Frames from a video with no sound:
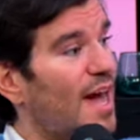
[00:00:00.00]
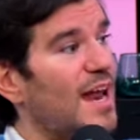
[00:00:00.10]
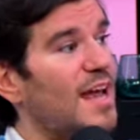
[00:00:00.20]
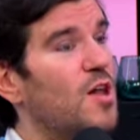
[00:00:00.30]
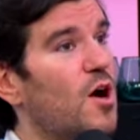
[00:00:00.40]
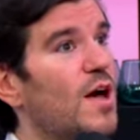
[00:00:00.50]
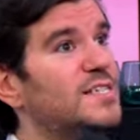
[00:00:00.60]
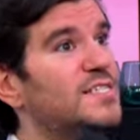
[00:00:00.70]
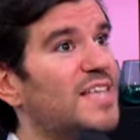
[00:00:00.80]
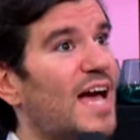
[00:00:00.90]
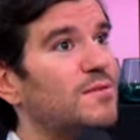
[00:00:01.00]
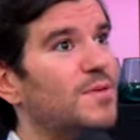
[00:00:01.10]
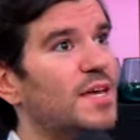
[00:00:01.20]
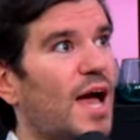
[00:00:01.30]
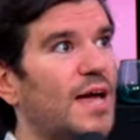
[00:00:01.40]
And I know, and Sai's
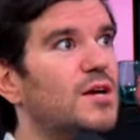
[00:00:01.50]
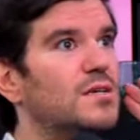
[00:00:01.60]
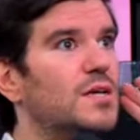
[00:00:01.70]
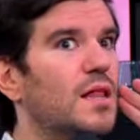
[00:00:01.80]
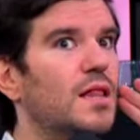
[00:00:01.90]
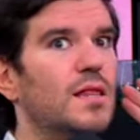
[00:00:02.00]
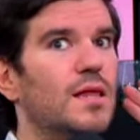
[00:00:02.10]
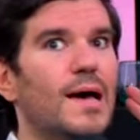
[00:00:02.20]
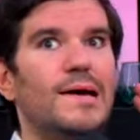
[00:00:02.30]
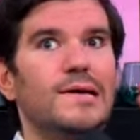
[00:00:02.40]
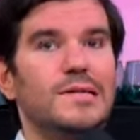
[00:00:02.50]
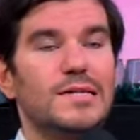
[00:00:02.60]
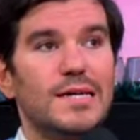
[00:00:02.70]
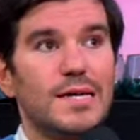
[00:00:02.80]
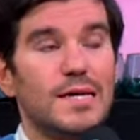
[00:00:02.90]
probably like, I talked a lot of
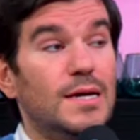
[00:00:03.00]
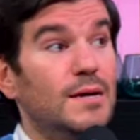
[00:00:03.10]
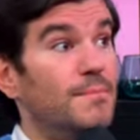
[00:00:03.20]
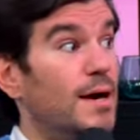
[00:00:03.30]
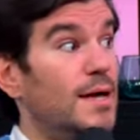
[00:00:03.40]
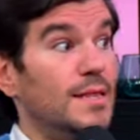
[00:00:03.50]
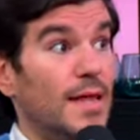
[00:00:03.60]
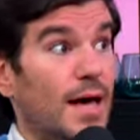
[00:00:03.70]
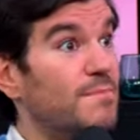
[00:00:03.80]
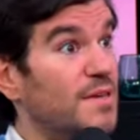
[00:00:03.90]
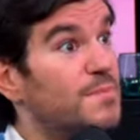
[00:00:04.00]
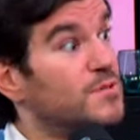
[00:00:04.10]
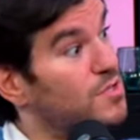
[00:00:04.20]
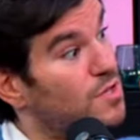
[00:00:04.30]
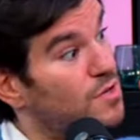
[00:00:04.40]
shit about a lot of people
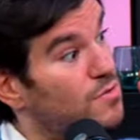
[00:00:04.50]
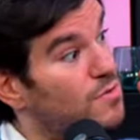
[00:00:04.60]
to you.